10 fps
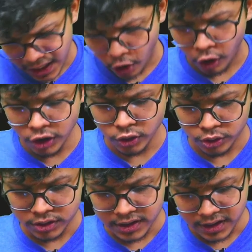Although
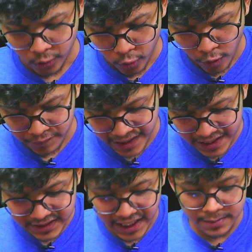O of n
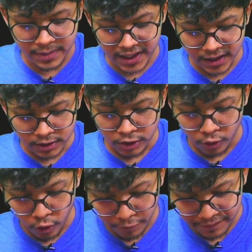time here,
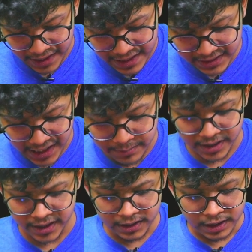O of n time
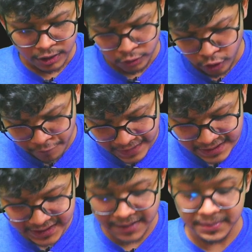here, O of n
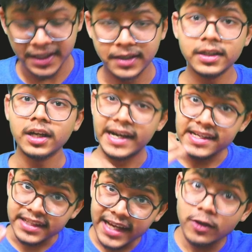time here. It is
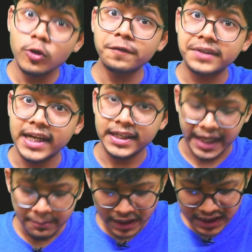again O of 3n
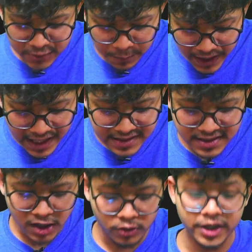time, but the space is
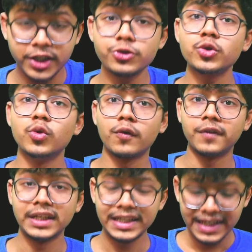now reduced to O of 1.